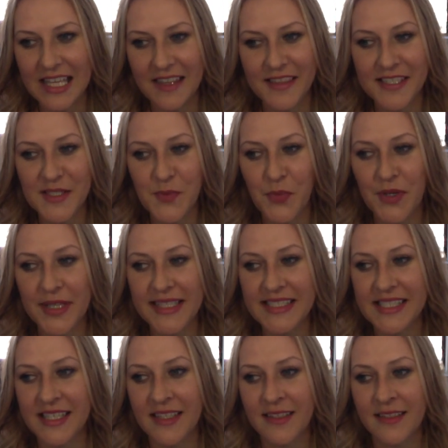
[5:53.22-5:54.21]
This
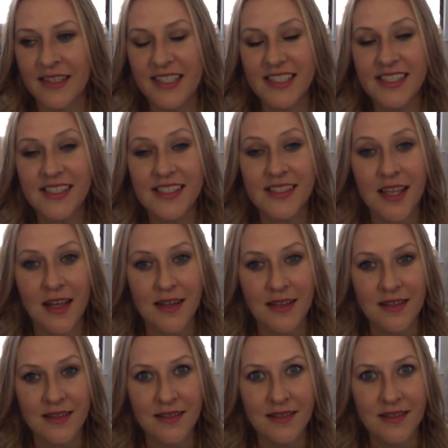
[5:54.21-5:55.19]
brings in
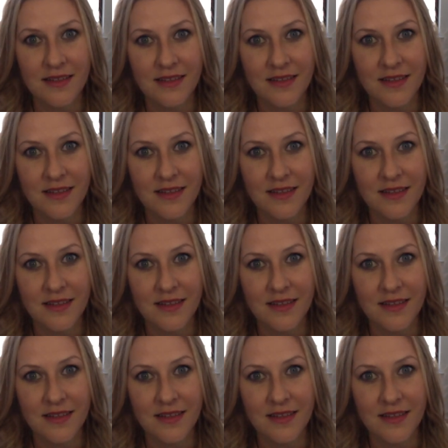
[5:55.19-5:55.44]
sudden,